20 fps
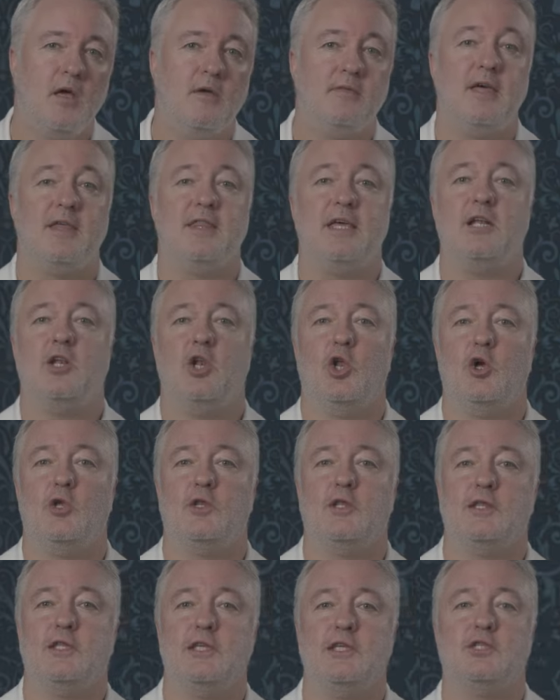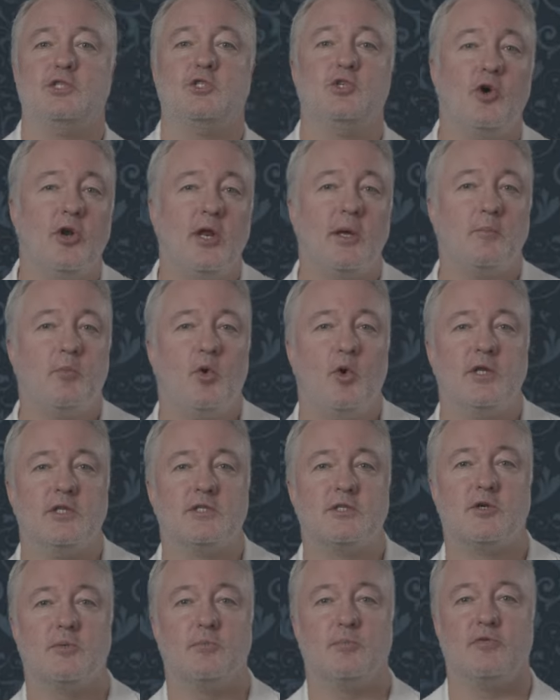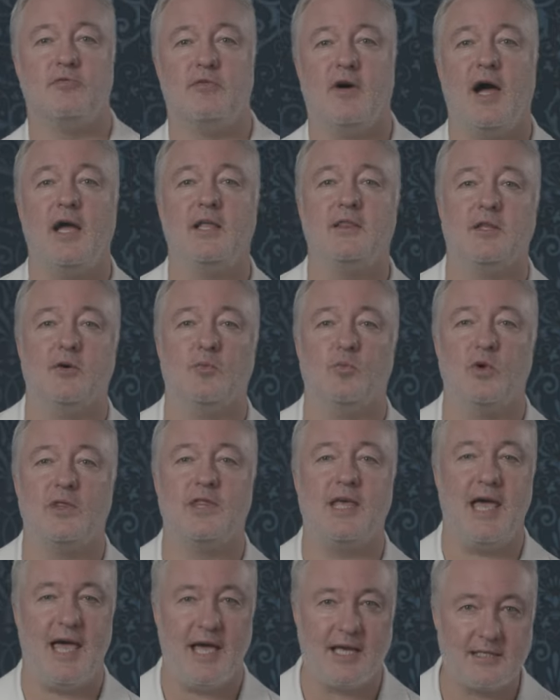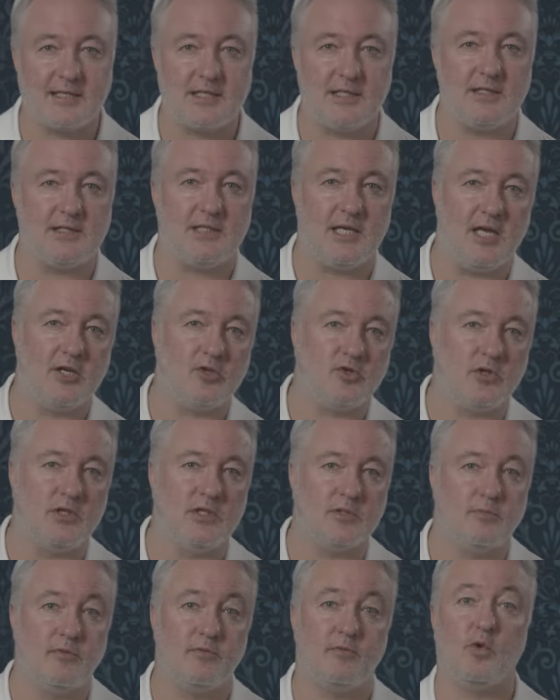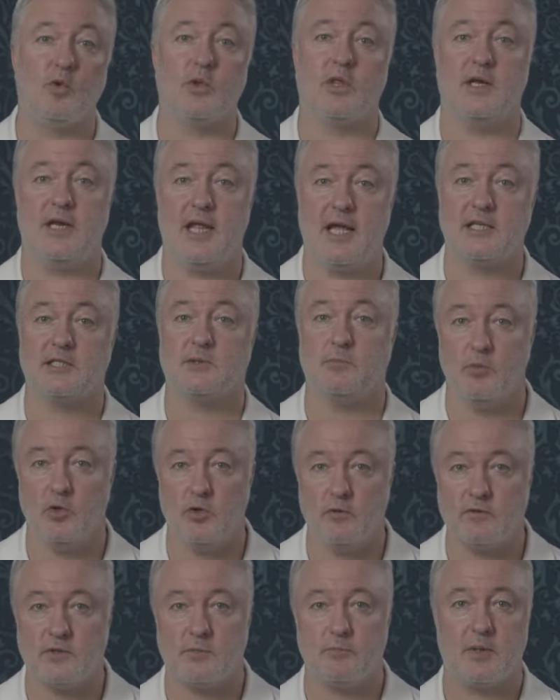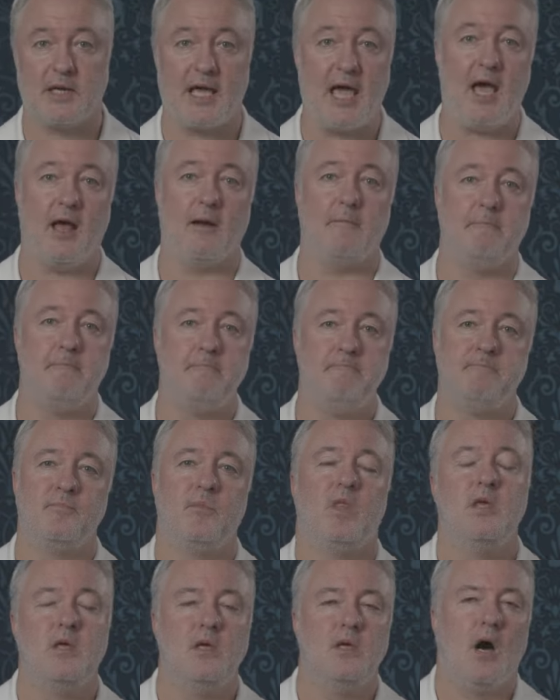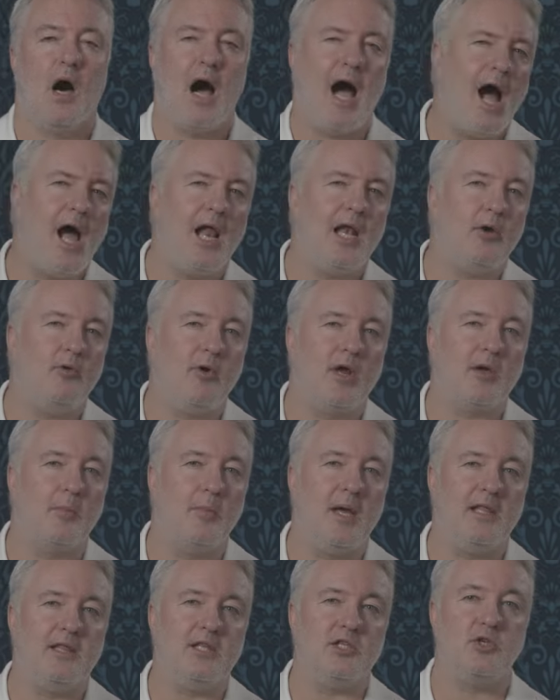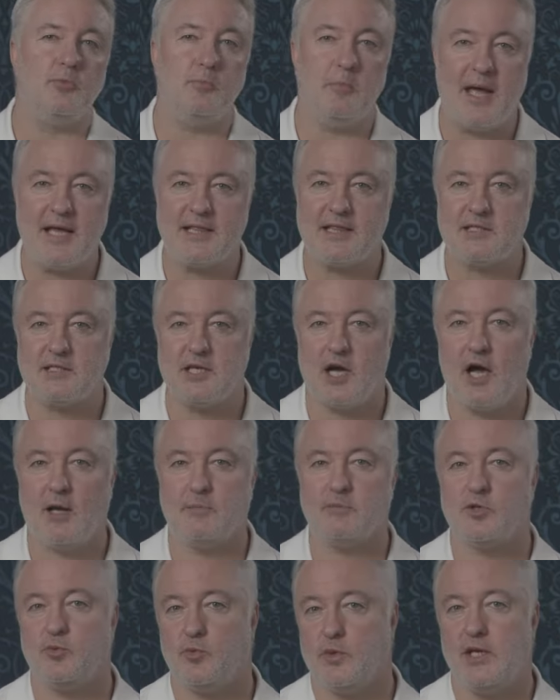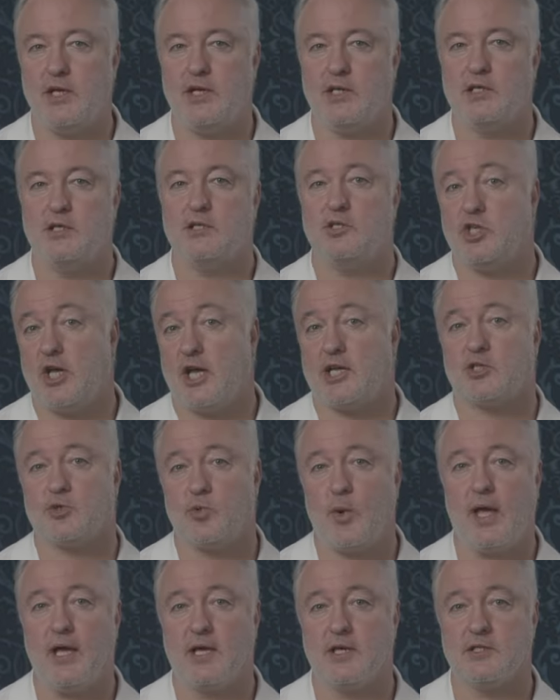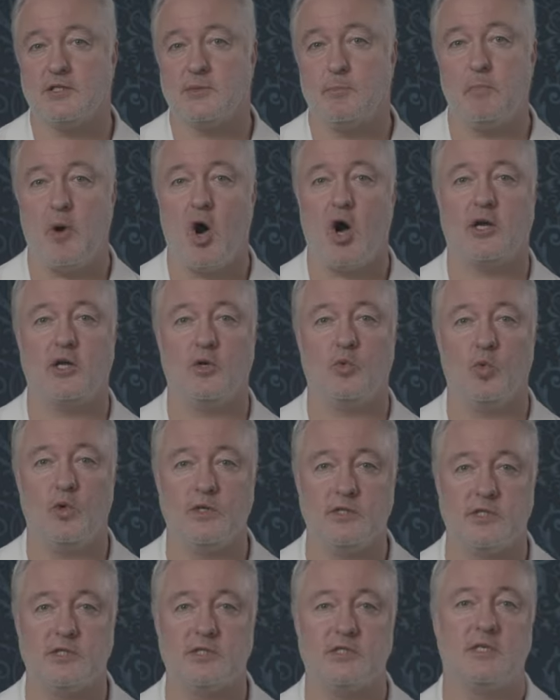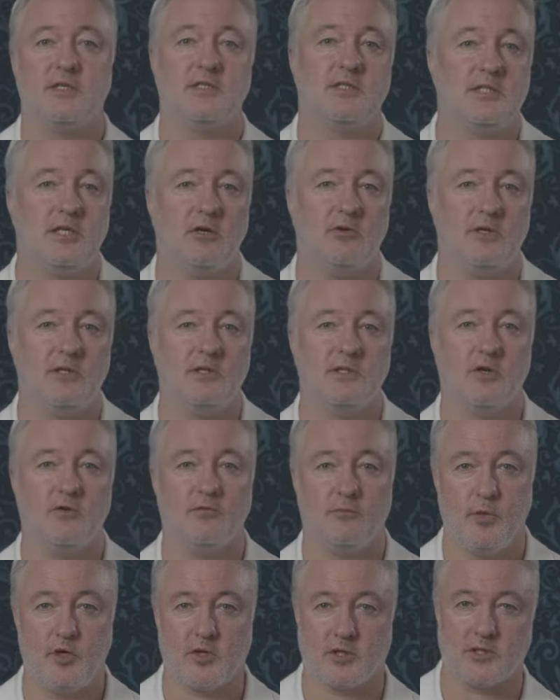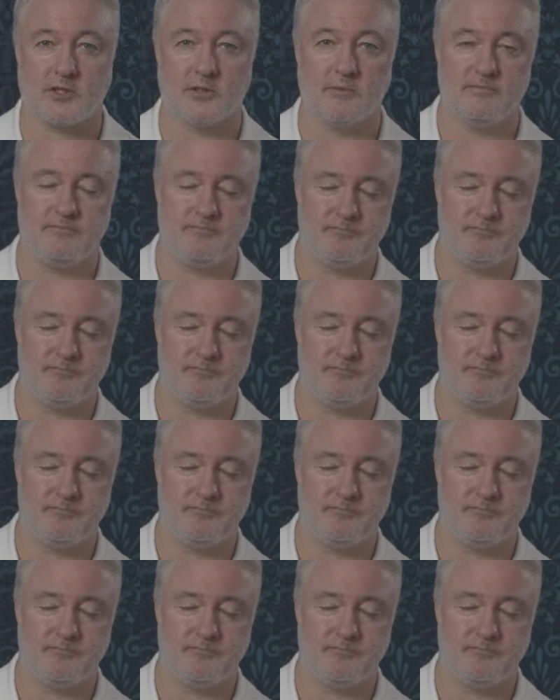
They then learned that these turning points could provide them with excellent entries before the next moves began. I highly recommend that you make the time to read Jack Schwager's Market Wizards series of books.